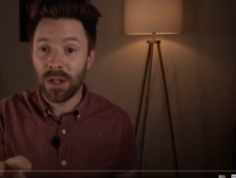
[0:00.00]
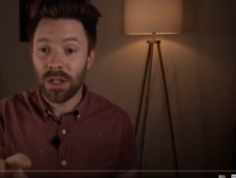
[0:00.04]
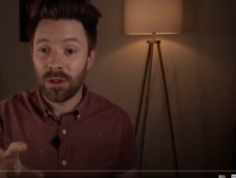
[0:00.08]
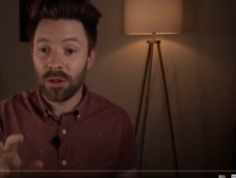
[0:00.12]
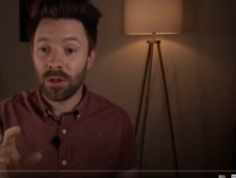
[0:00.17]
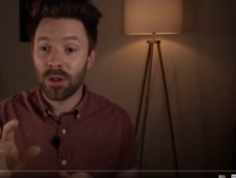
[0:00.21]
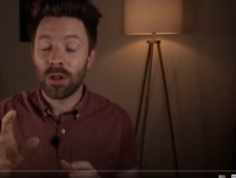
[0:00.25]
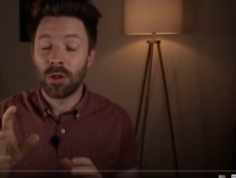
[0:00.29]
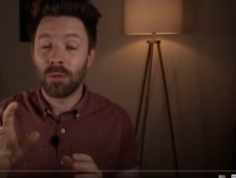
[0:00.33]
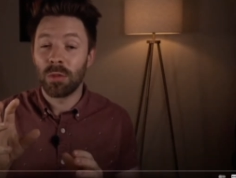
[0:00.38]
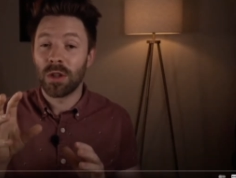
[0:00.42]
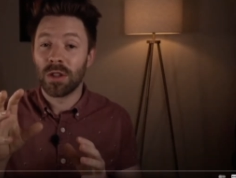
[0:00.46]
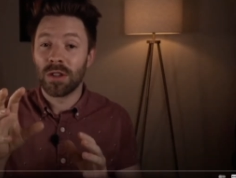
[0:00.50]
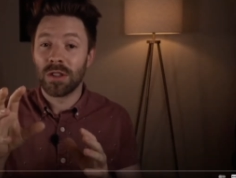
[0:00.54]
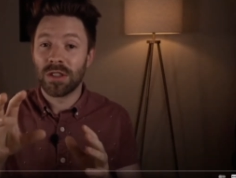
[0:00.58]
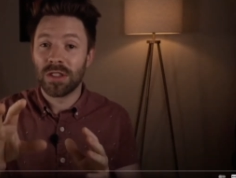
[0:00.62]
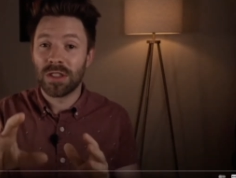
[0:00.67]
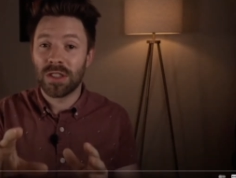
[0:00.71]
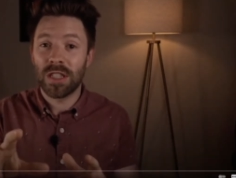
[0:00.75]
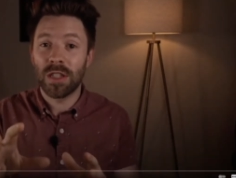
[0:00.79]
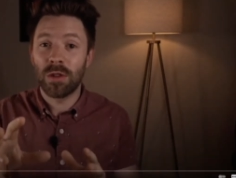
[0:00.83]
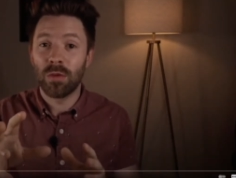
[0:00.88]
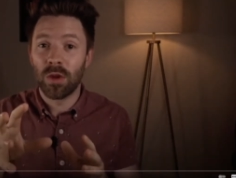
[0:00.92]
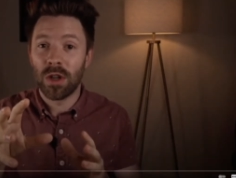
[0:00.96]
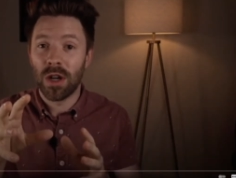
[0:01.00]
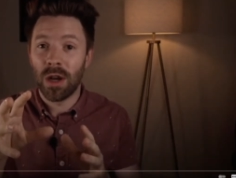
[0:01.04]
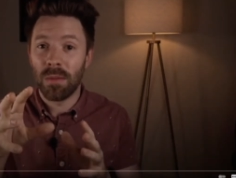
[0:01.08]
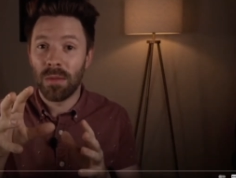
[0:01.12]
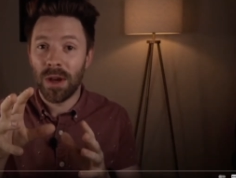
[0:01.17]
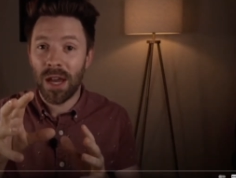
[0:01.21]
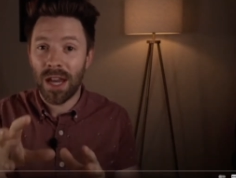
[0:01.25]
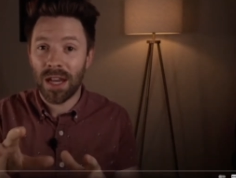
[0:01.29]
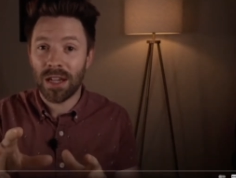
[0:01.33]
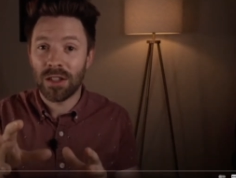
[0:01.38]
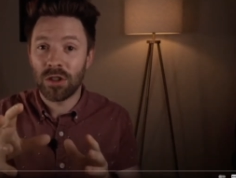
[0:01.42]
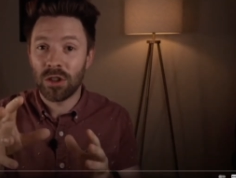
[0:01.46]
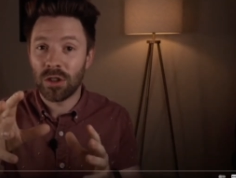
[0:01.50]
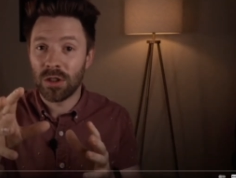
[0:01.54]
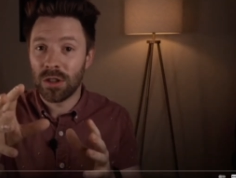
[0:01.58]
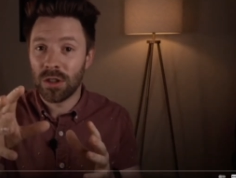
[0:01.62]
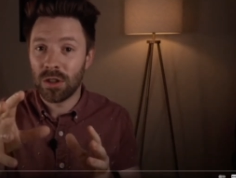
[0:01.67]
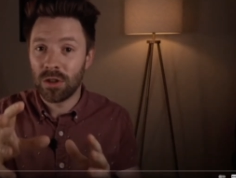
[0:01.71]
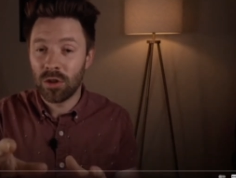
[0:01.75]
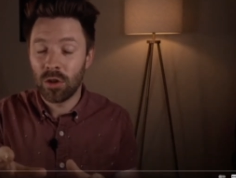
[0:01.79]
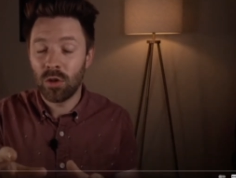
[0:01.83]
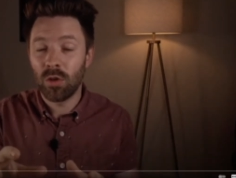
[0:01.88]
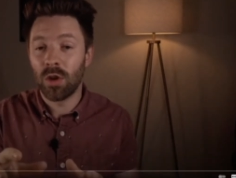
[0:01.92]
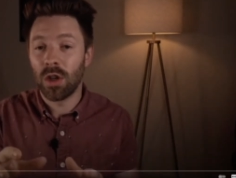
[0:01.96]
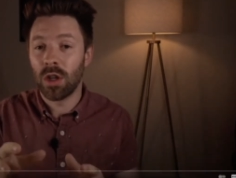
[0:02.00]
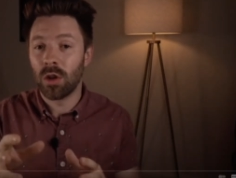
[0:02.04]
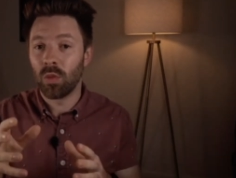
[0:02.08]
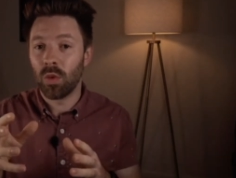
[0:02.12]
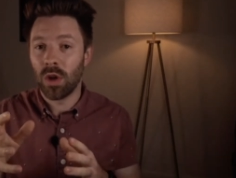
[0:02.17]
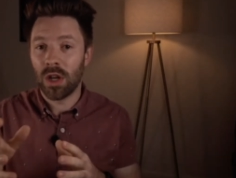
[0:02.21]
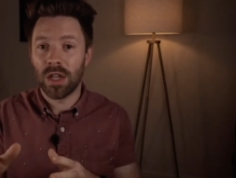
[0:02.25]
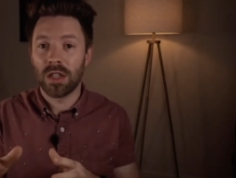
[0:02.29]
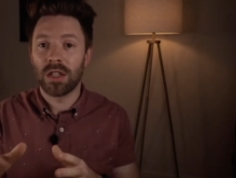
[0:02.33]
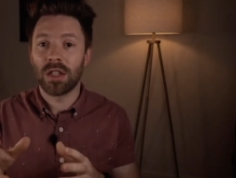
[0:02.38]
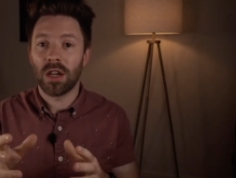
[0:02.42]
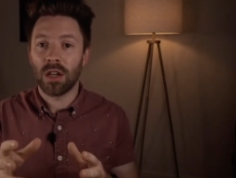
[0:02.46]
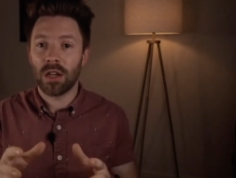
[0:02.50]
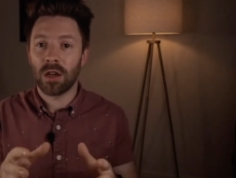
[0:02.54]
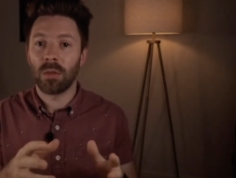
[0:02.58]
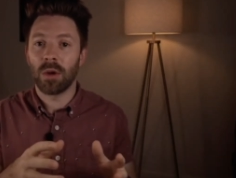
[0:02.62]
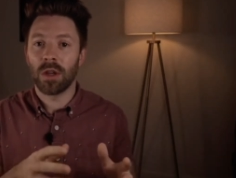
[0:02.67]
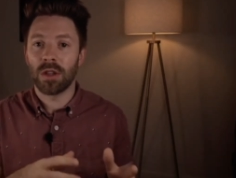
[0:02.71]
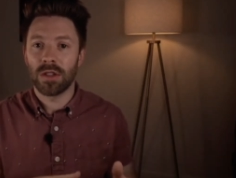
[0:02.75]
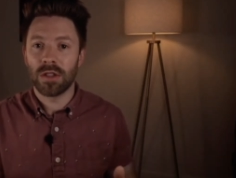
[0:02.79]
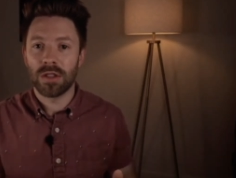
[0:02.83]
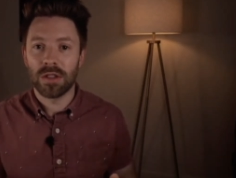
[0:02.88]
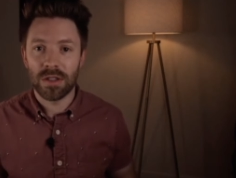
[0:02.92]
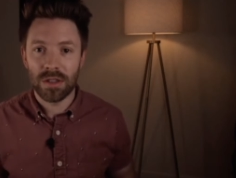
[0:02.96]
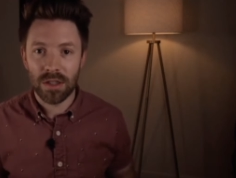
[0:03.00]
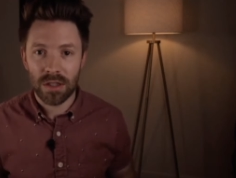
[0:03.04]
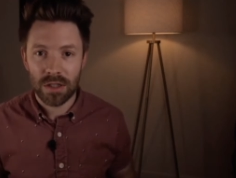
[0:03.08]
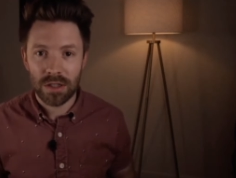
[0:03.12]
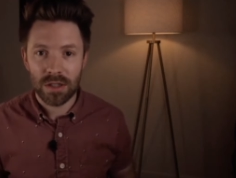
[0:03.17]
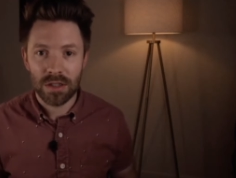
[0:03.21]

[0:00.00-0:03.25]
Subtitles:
You're going to be able to see what I'm actually doing when I talk about these 6